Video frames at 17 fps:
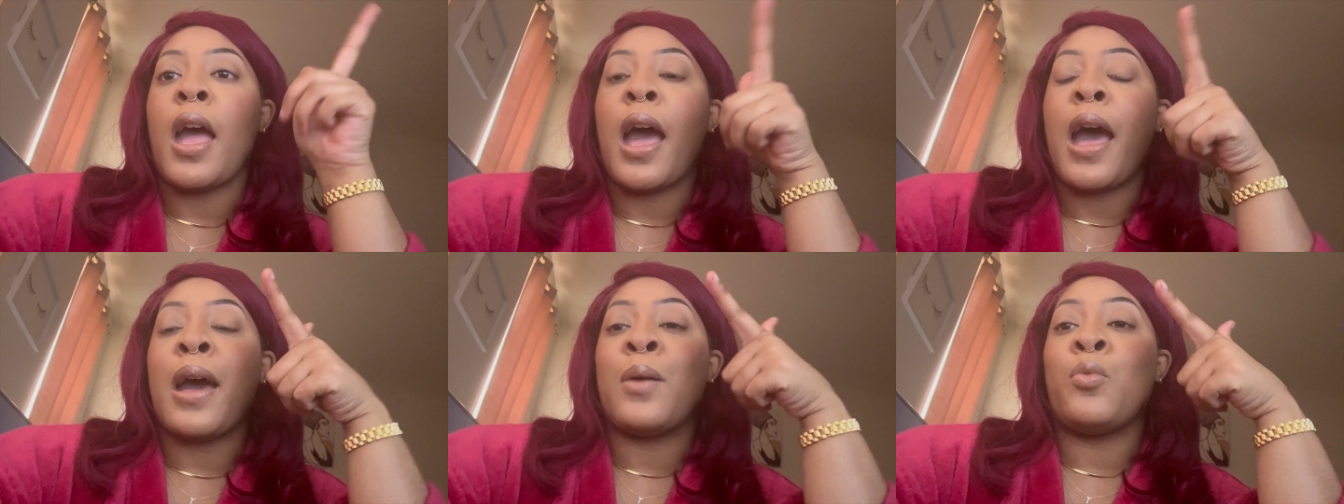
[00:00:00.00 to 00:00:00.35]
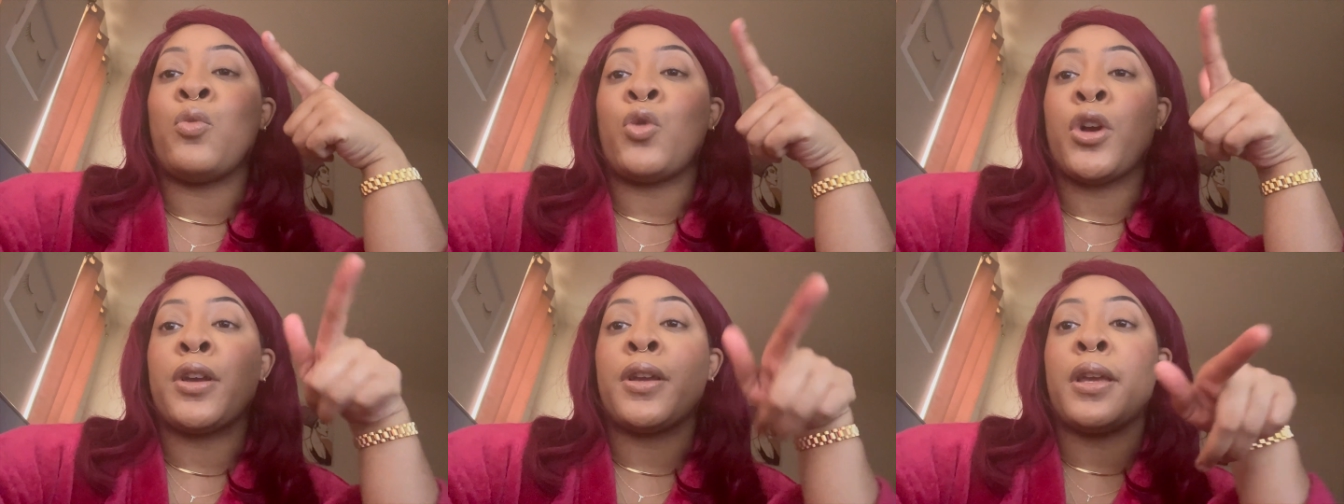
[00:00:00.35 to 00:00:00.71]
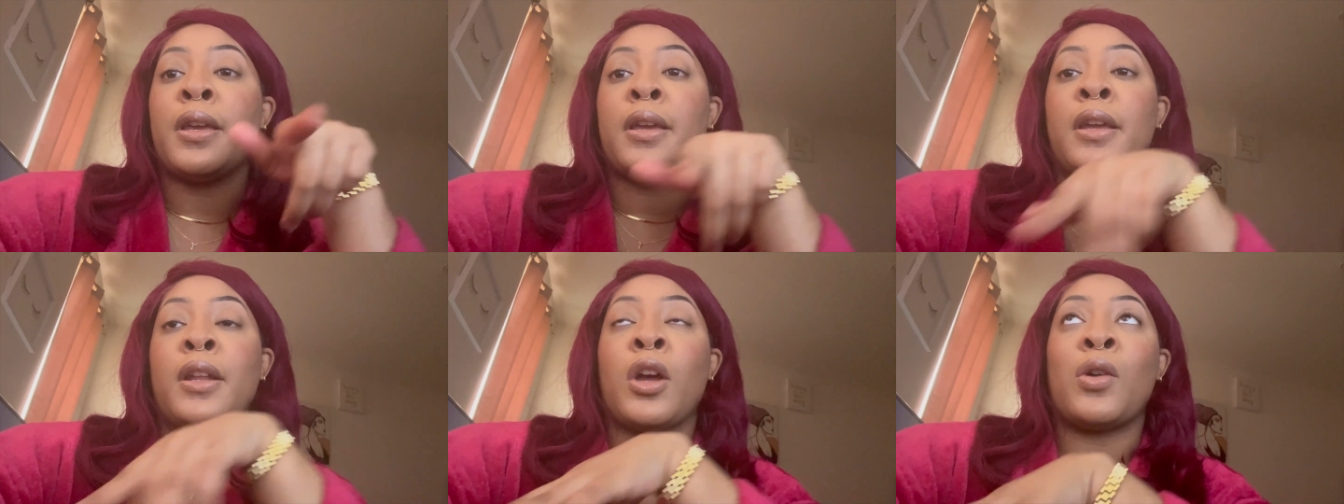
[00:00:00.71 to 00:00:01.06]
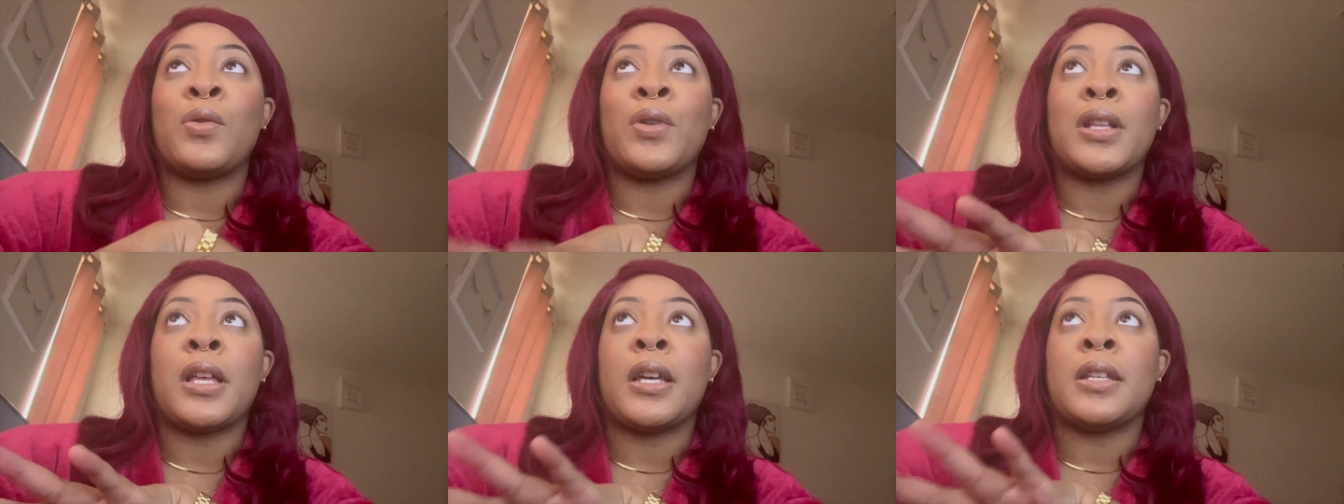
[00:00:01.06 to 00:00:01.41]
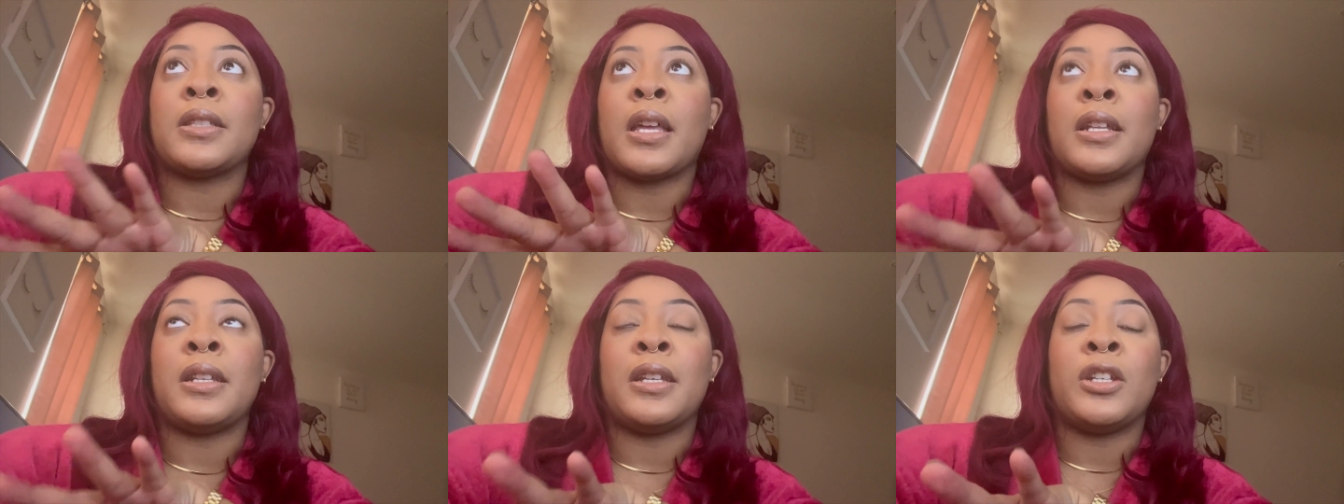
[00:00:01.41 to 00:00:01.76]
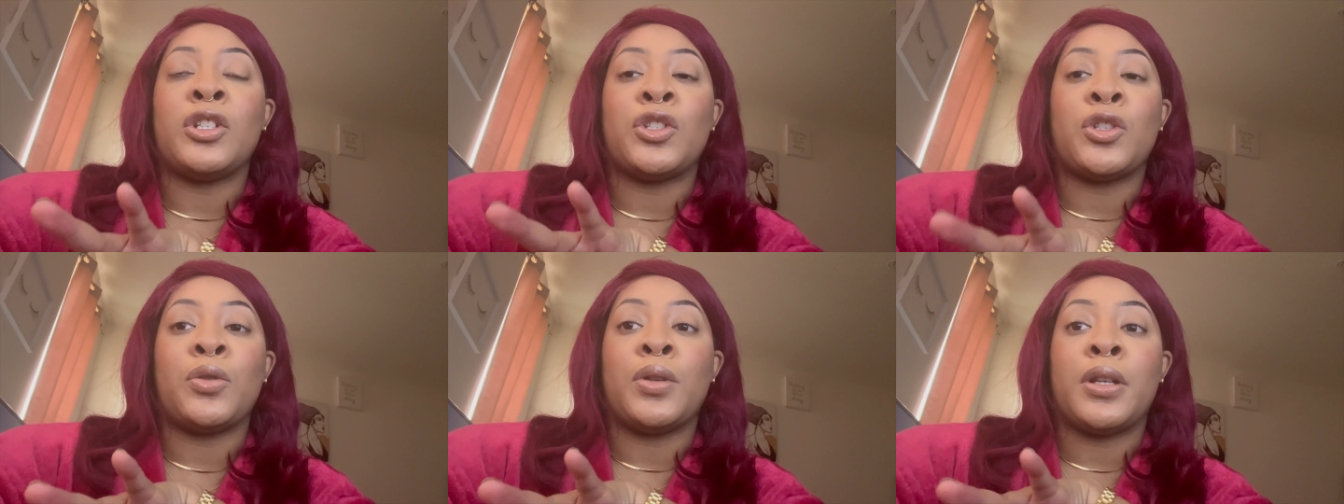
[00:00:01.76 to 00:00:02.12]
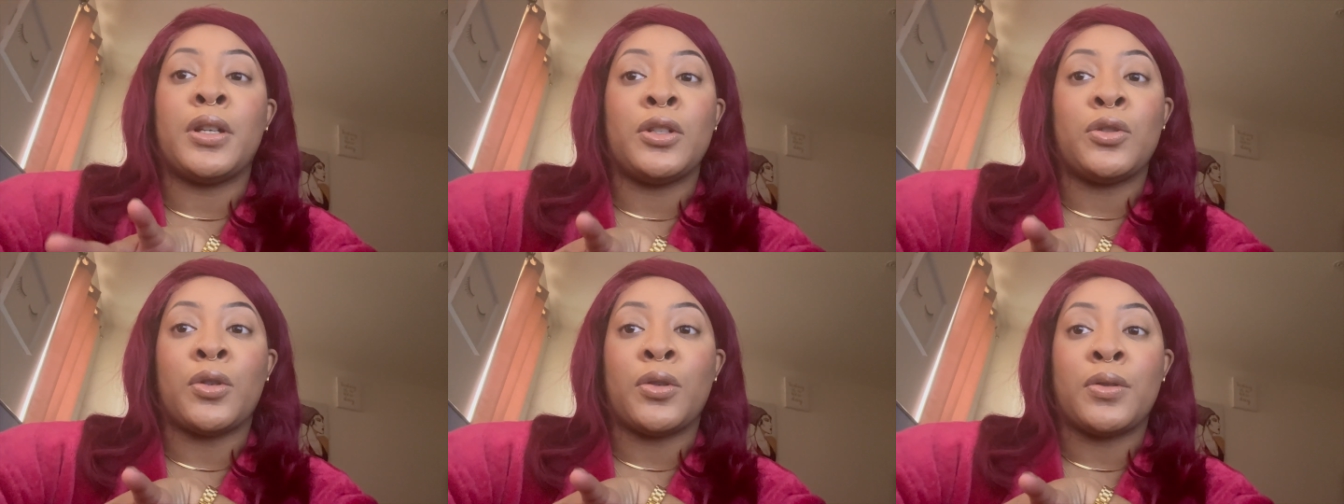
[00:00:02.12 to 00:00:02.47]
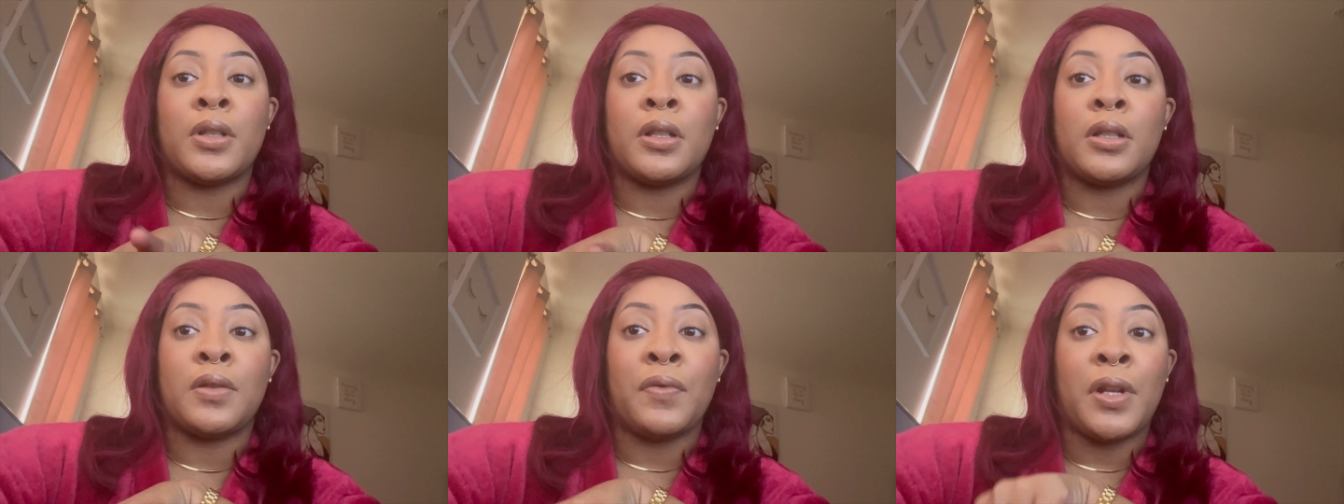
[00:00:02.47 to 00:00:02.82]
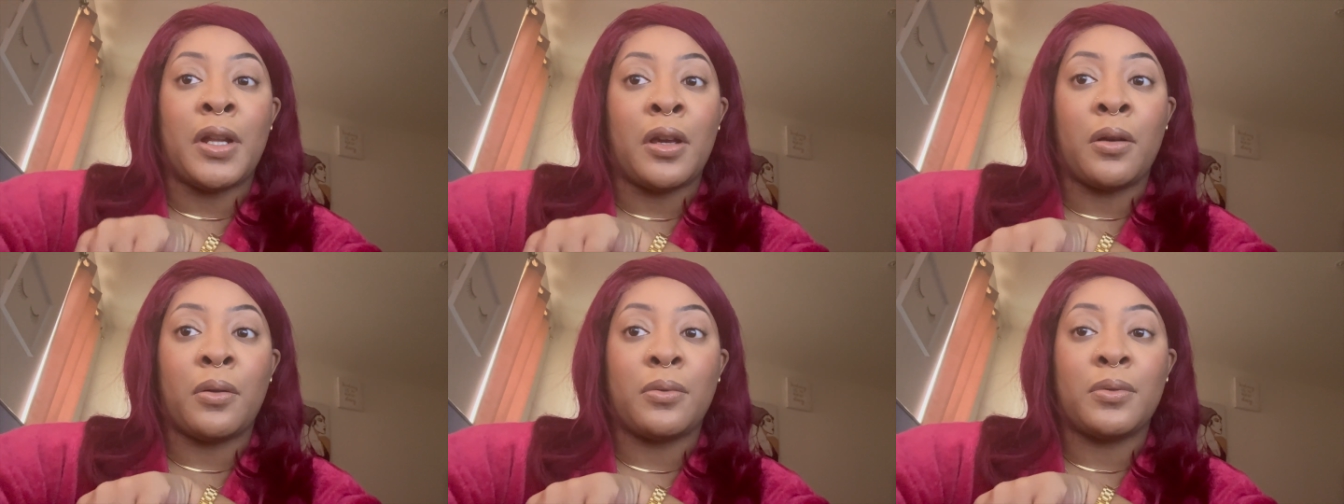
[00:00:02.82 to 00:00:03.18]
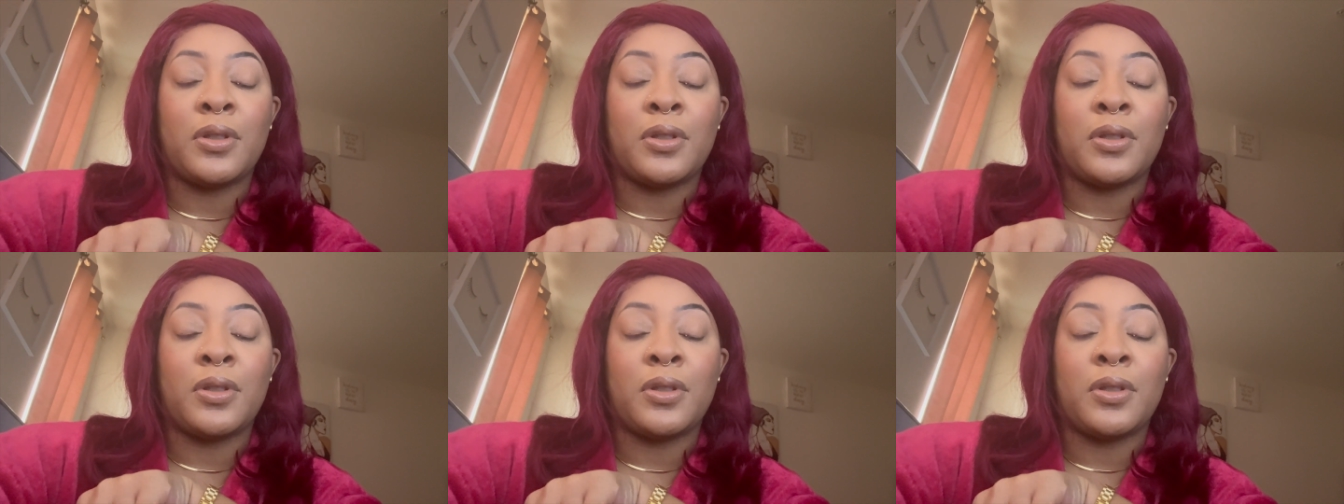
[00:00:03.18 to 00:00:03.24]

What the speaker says: I'm working and I realized I didn't shoot an intro to this video.